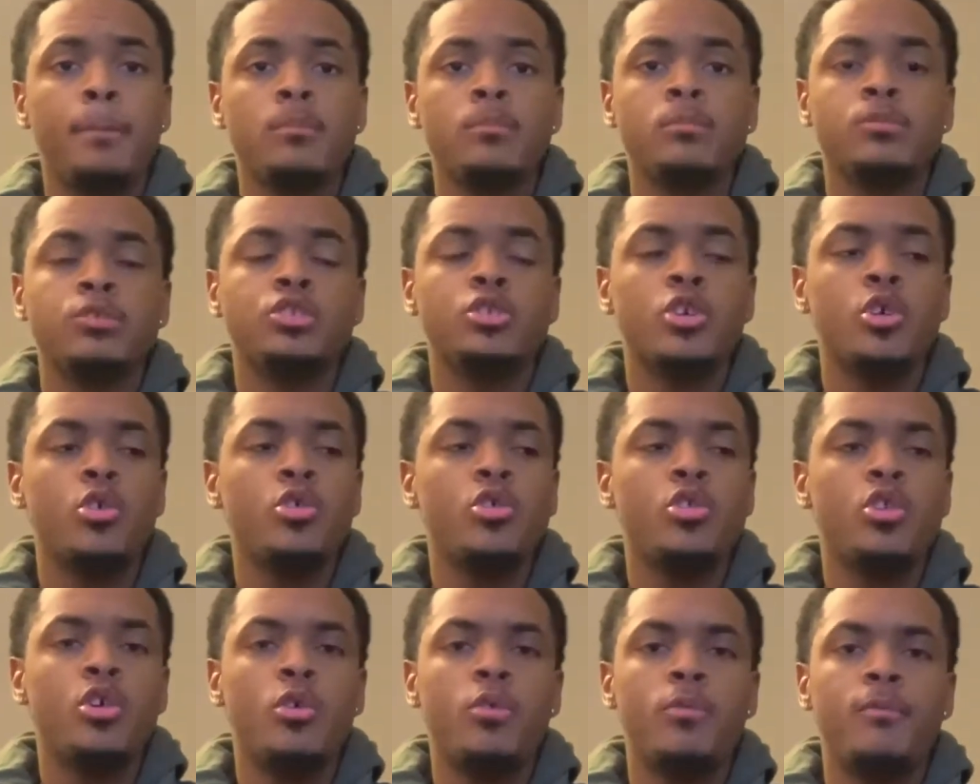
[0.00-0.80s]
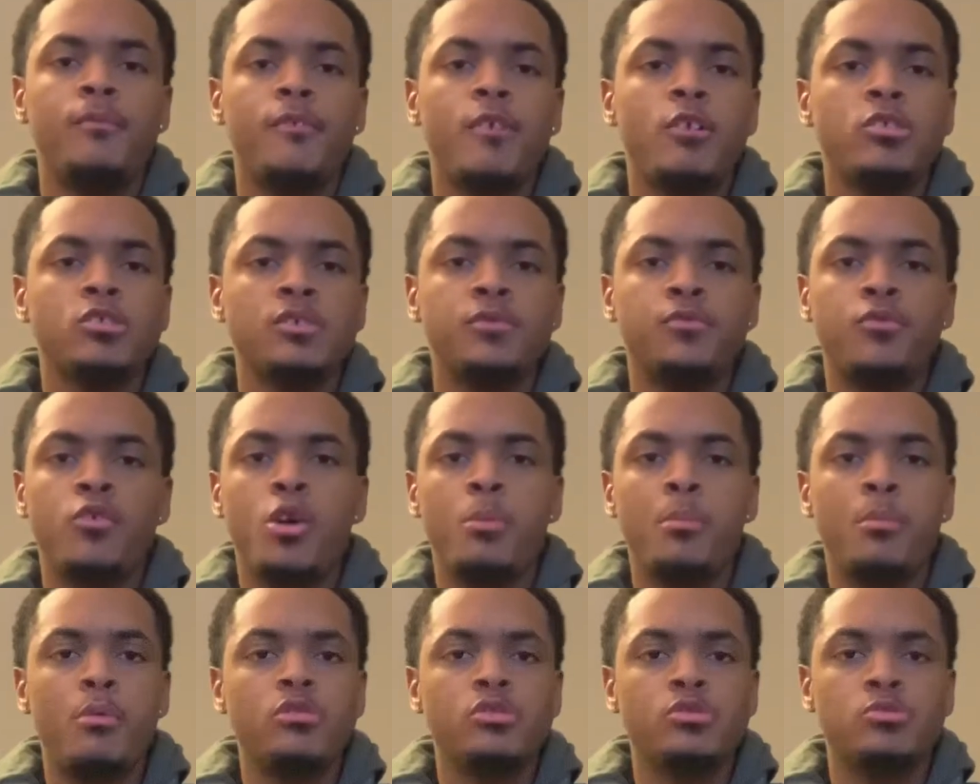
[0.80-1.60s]
So, you know, first and
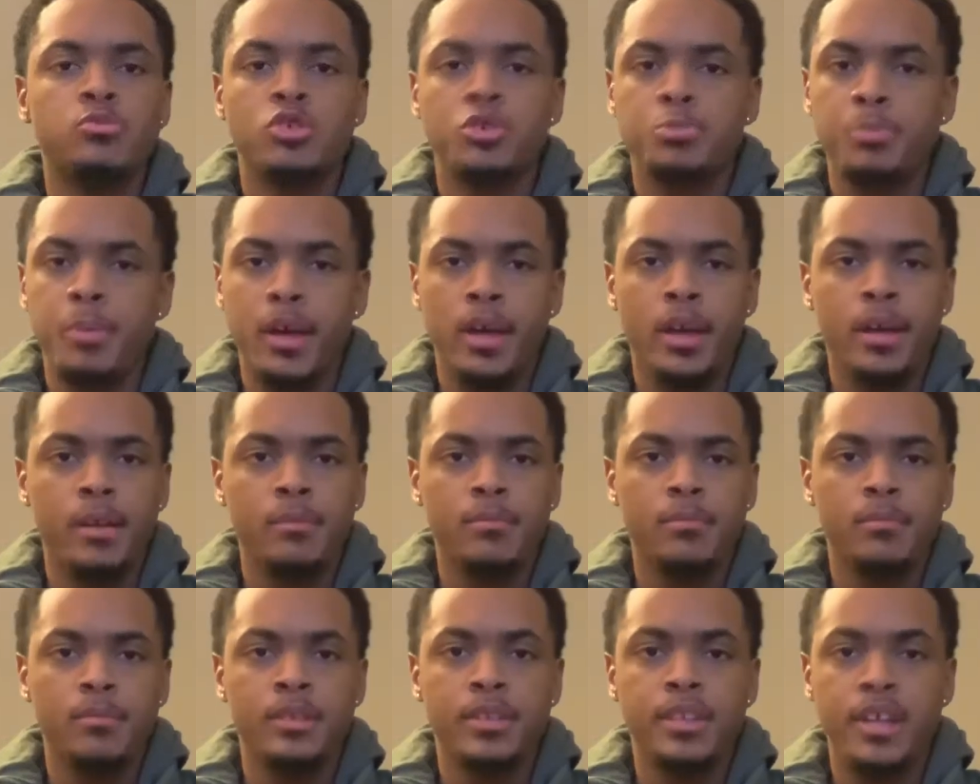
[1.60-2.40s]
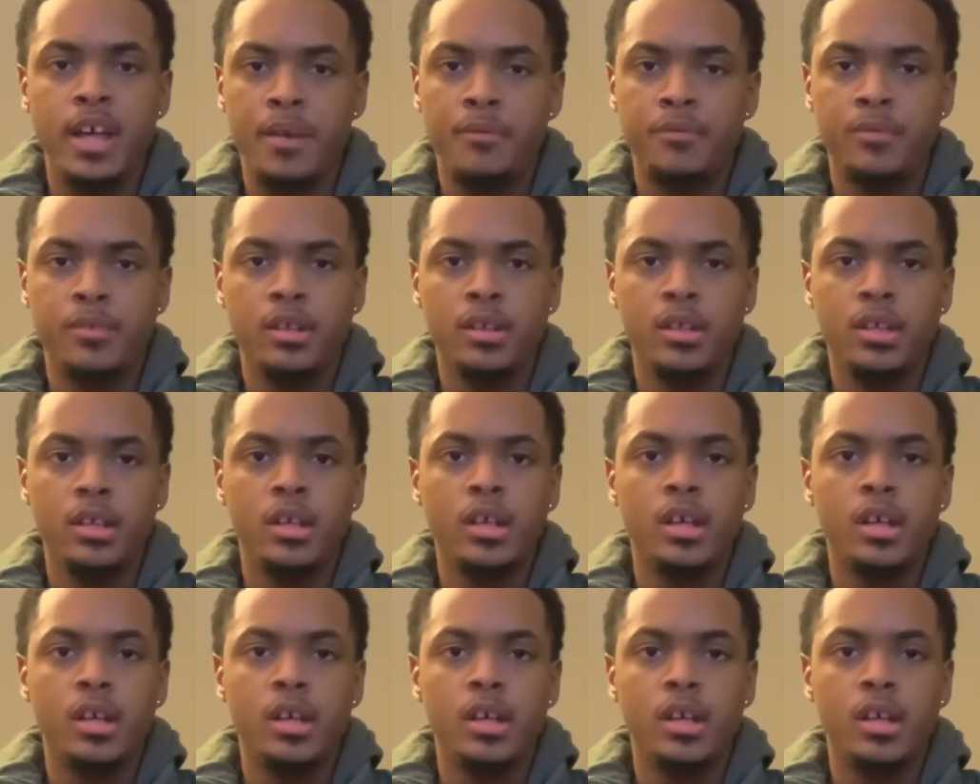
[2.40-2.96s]
foremost, respect, definitely.